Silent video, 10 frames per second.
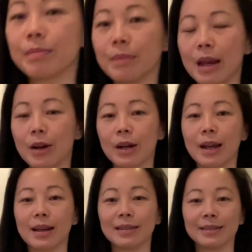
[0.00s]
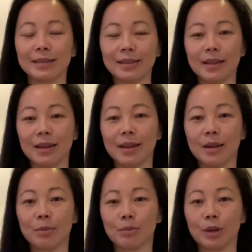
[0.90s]
area,
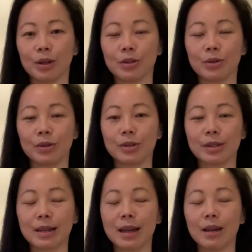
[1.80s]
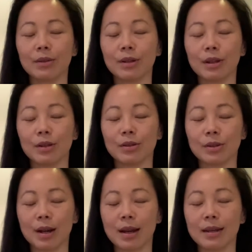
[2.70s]
bring your shoulders down, close
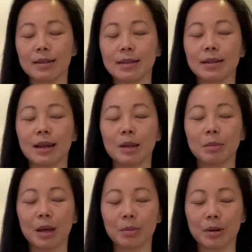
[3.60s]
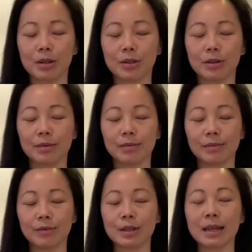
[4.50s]
your eyes, and apply pressure
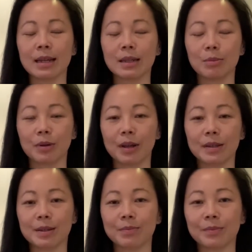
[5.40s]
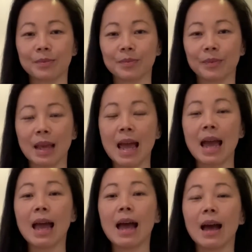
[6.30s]
for 10 deep breaths.
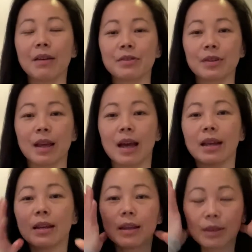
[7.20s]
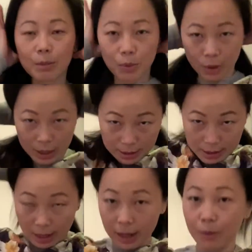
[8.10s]
After that, the points
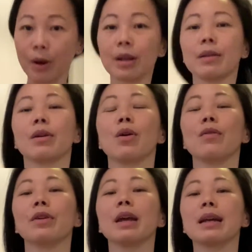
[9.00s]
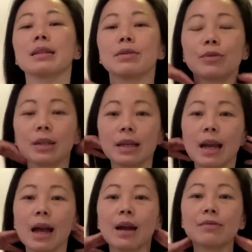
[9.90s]
that I want to go over next really
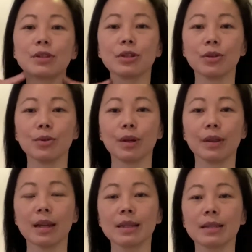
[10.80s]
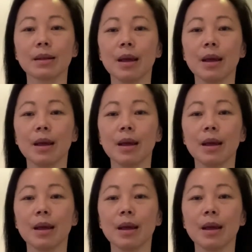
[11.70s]
have to do with neck